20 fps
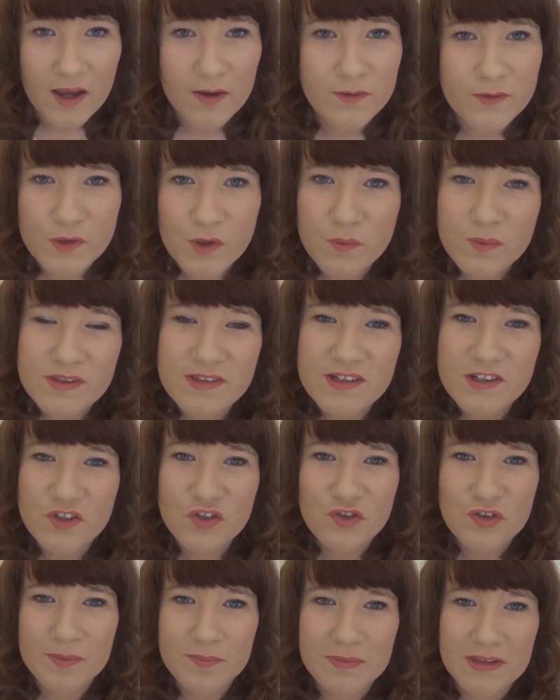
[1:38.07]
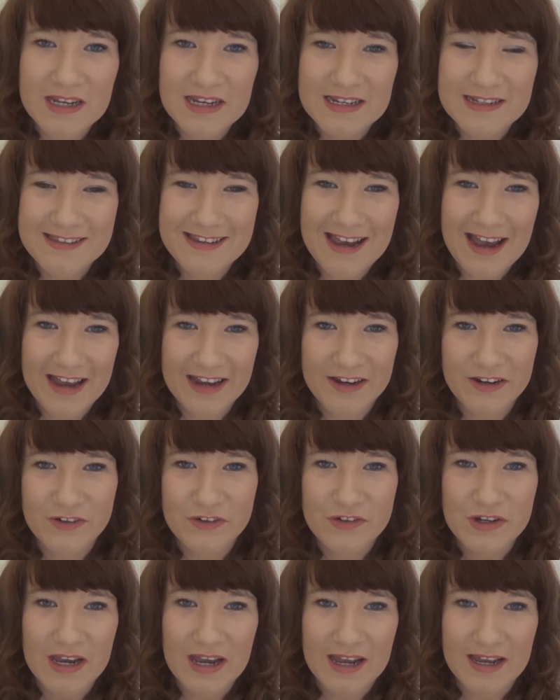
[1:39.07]
I was always extremely
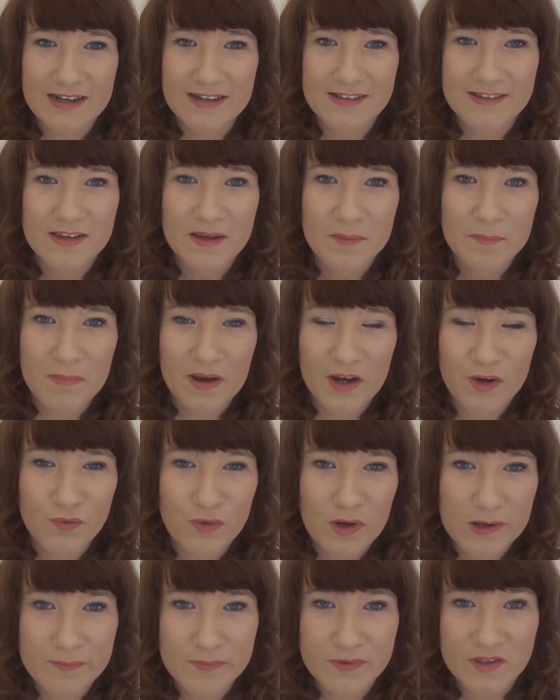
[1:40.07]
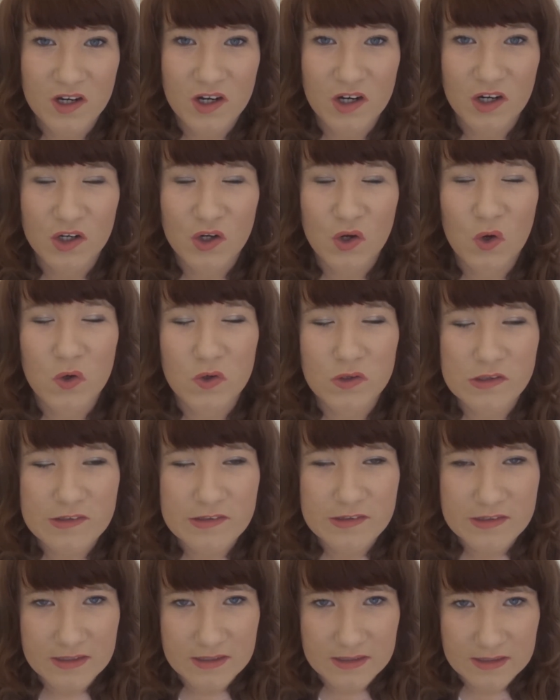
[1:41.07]
tired and my ribs hurt
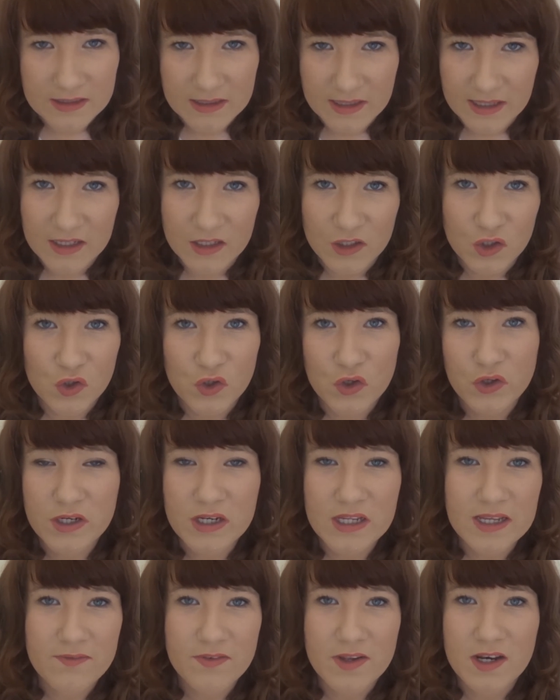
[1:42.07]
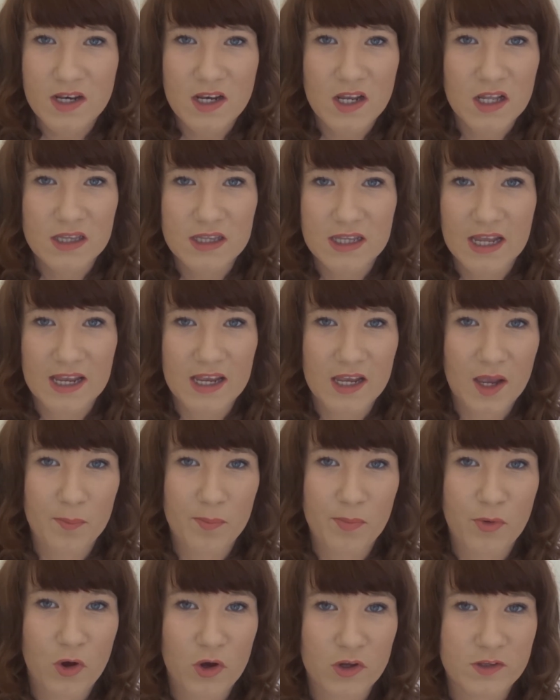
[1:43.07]
constantly. You couldn't even like
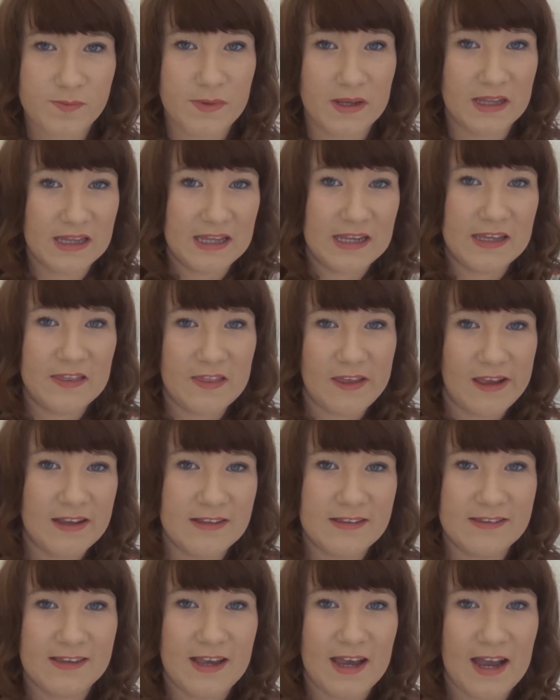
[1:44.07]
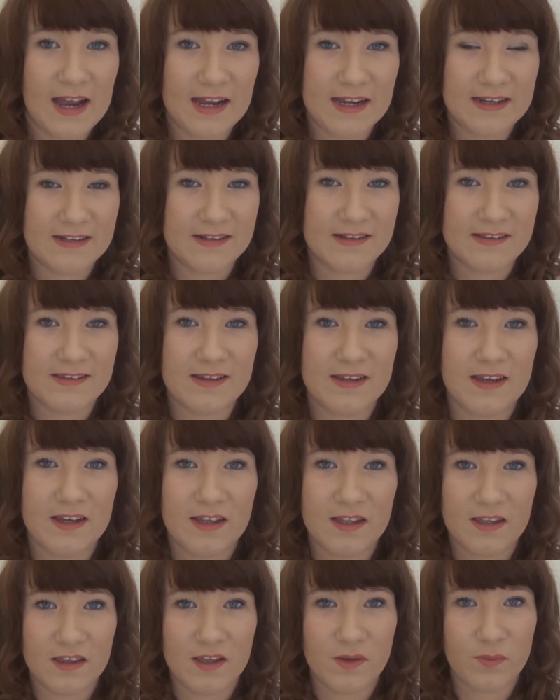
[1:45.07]
prod me like this and
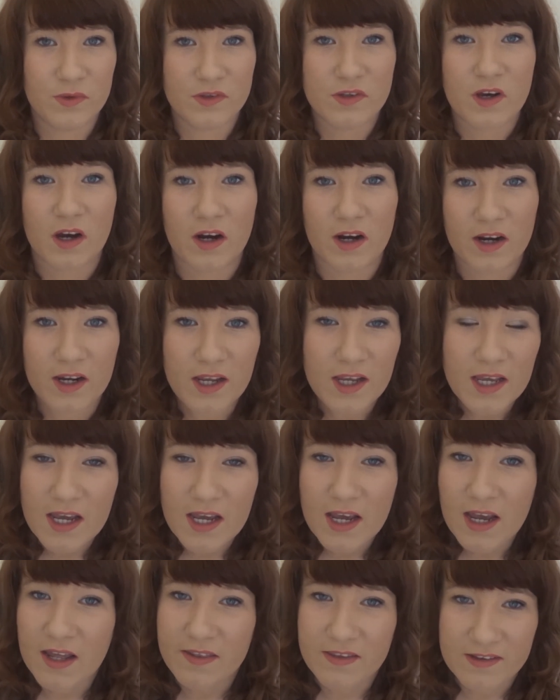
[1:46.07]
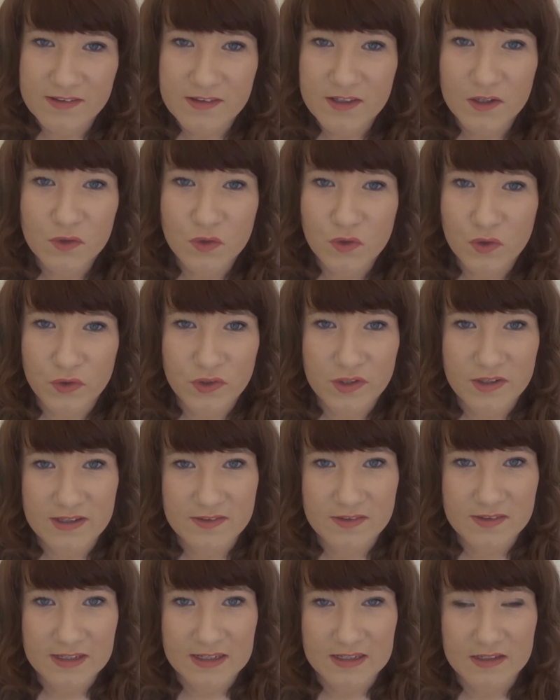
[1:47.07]
they would hurt, and they still do to
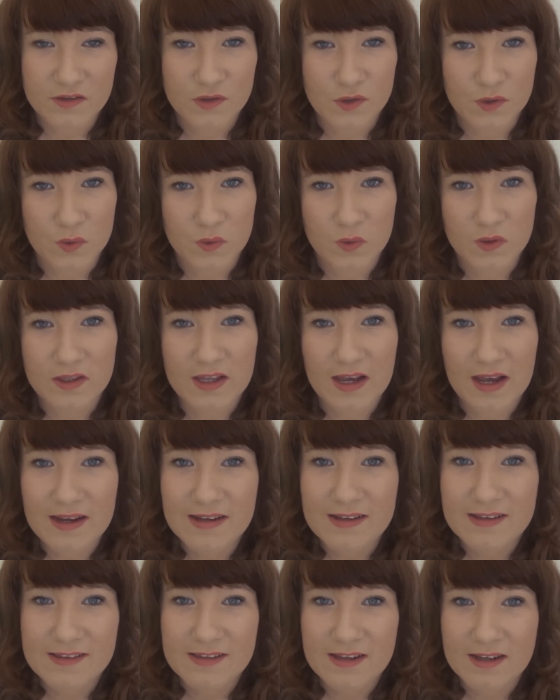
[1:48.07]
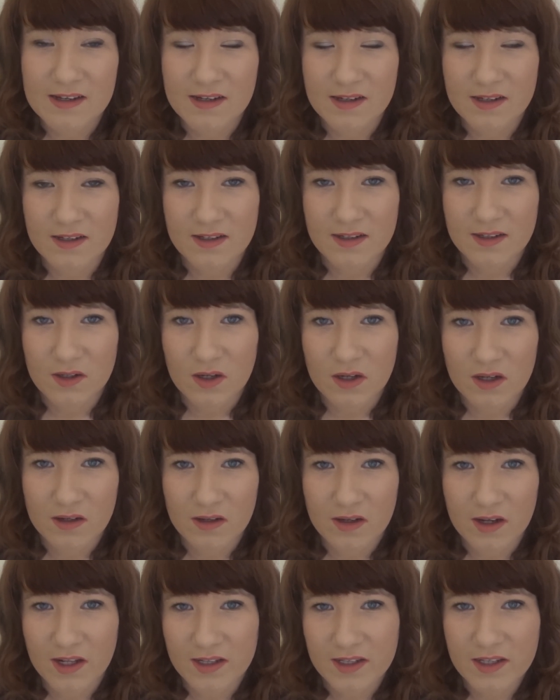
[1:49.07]
this day. So that is
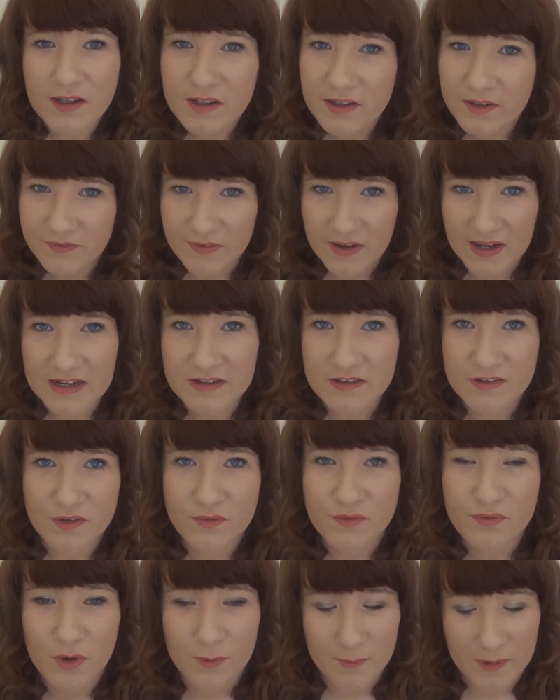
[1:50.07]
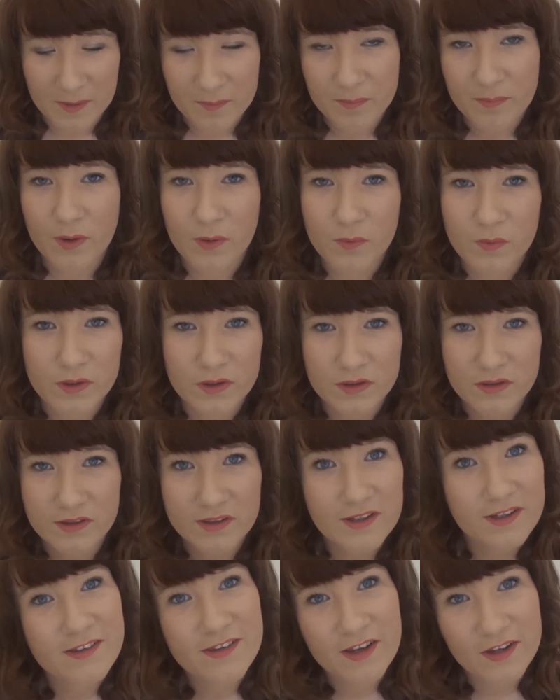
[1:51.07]
a little effect from it, but we'll
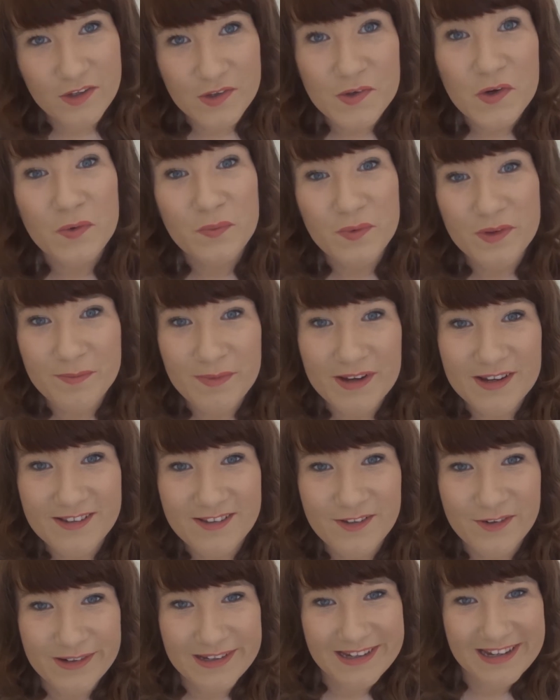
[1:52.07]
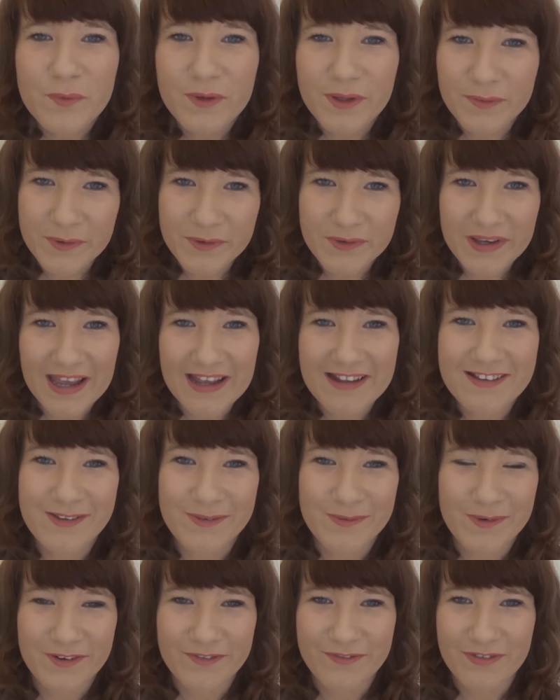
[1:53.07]
continue on with my story. We will get to
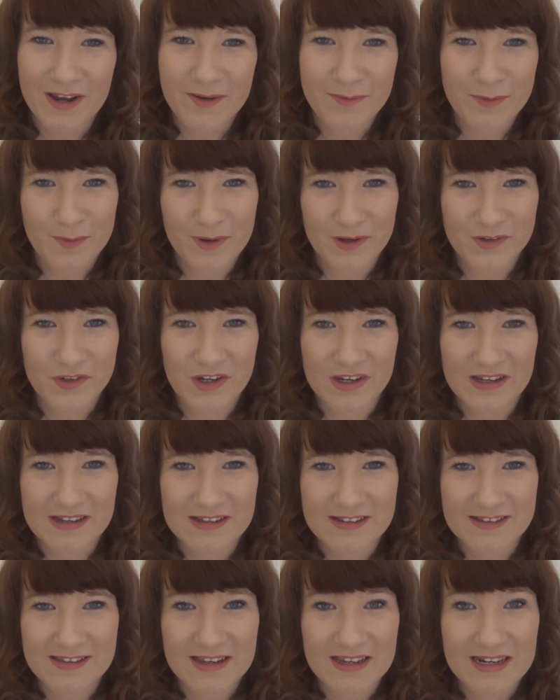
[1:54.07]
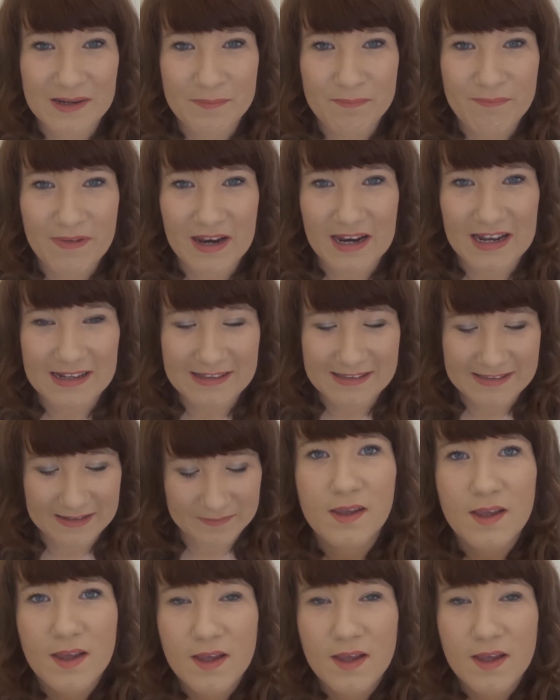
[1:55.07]
what fibromyalgia is in a minute.